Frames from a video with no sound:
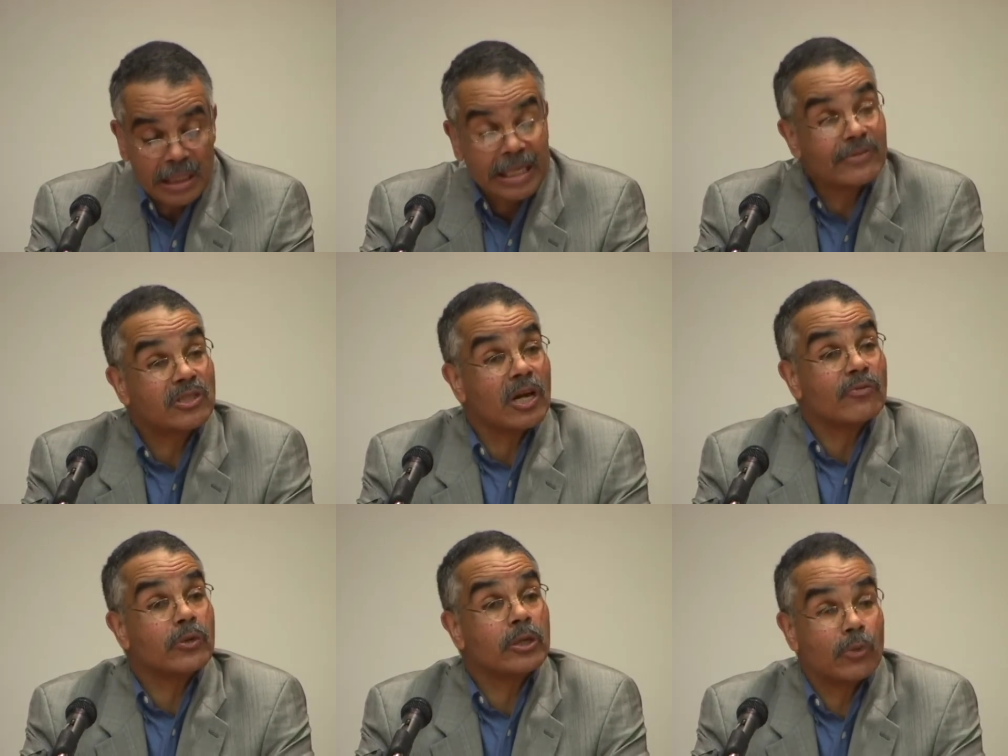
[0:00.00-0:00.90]
If
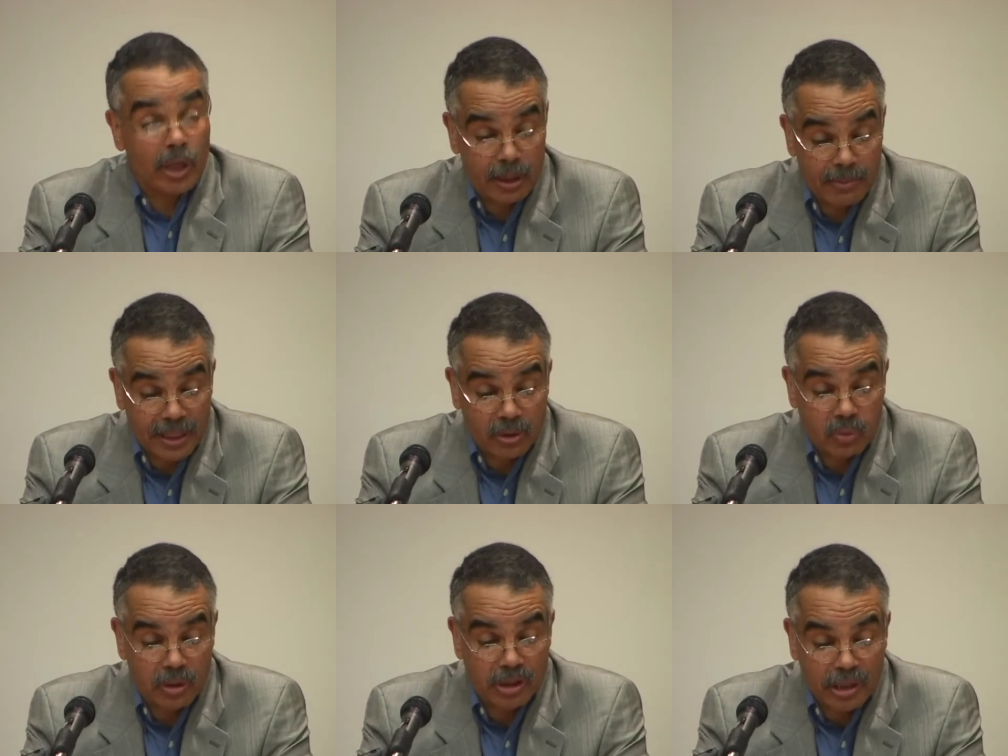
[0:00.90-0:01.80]
suffering rarely makes
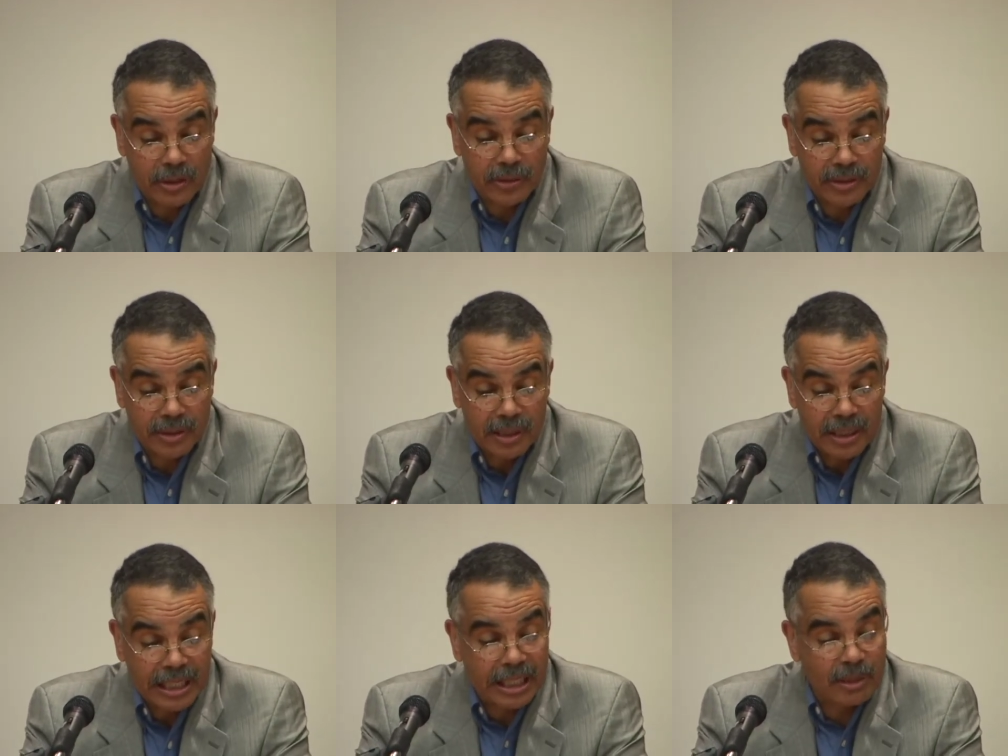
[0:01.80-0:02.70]
one generous,
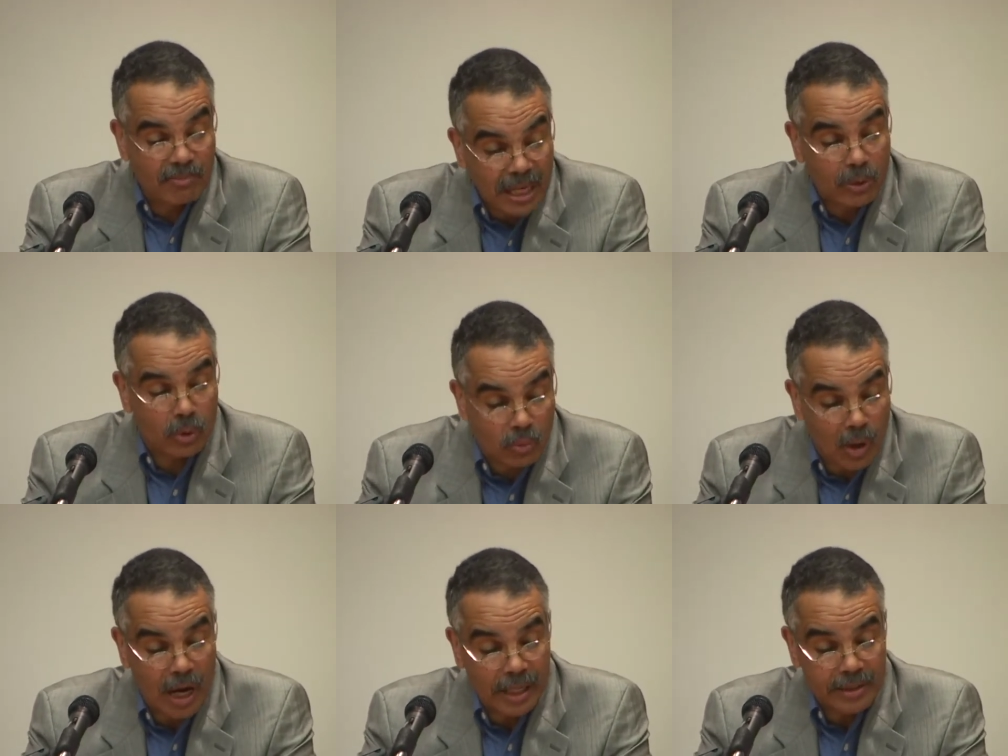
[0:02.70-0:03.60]
it can make one
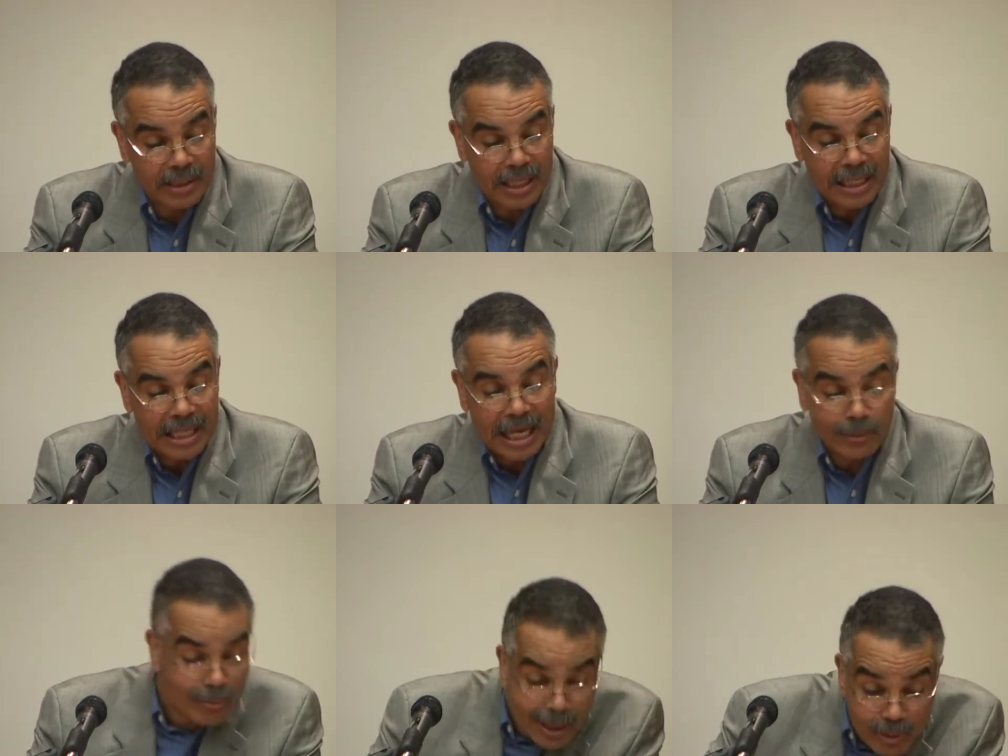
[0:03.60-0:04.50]
wise. And
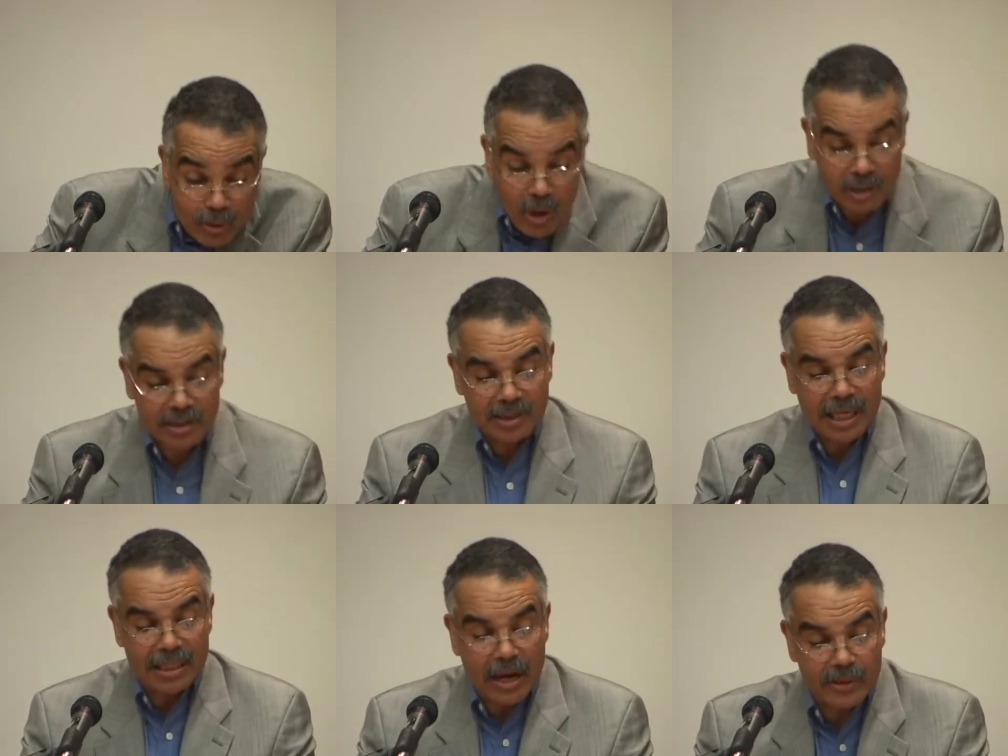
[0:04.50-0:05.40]
it may be wrong to
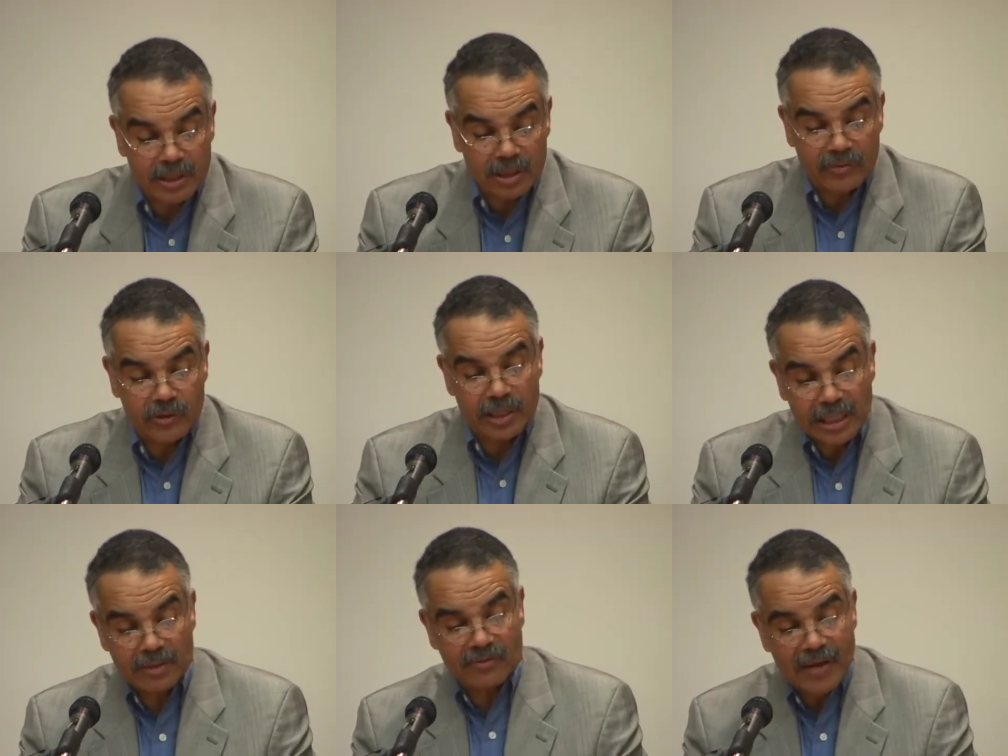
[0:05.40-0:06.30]
say Larry suffered.
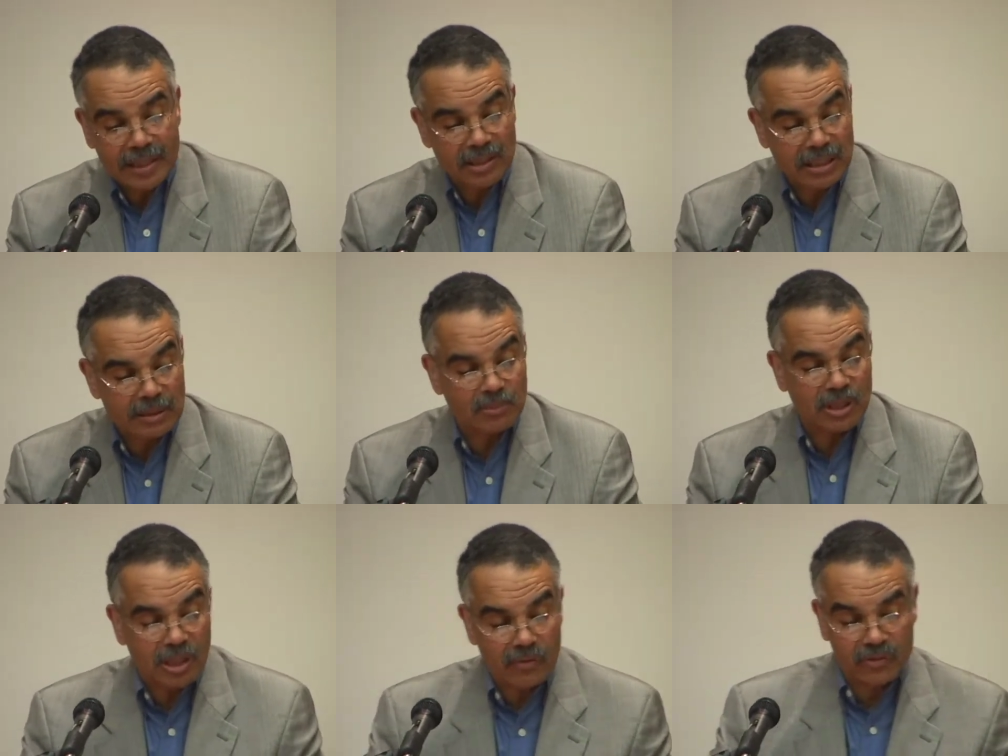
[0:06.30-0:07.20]
He, in fact, seemed
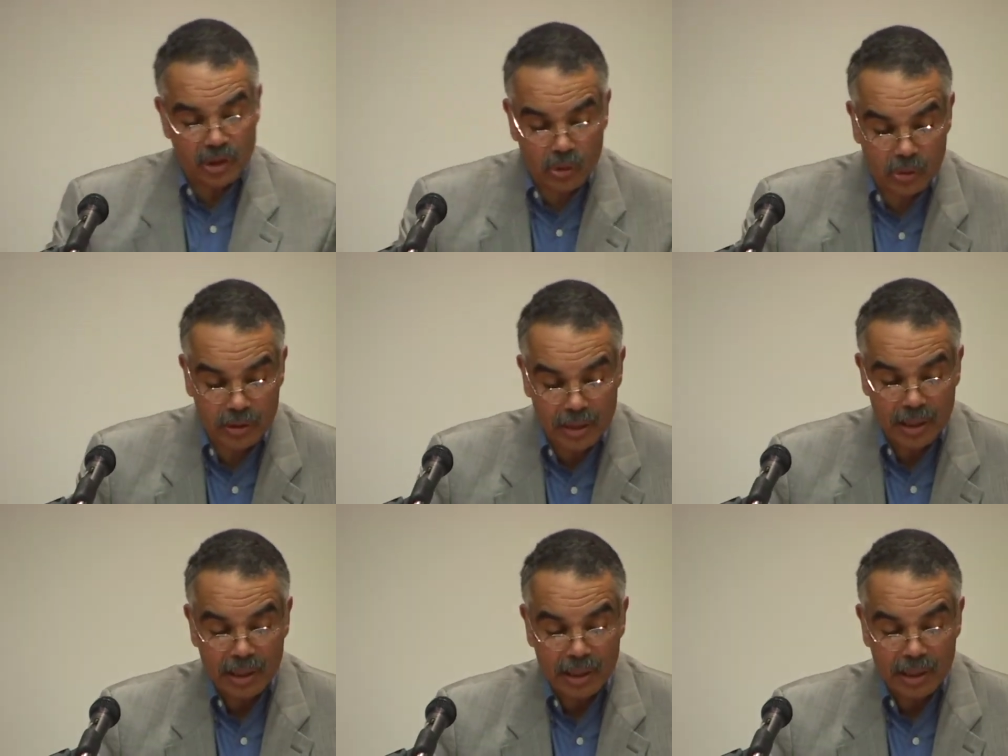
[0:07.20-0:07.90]
self assured,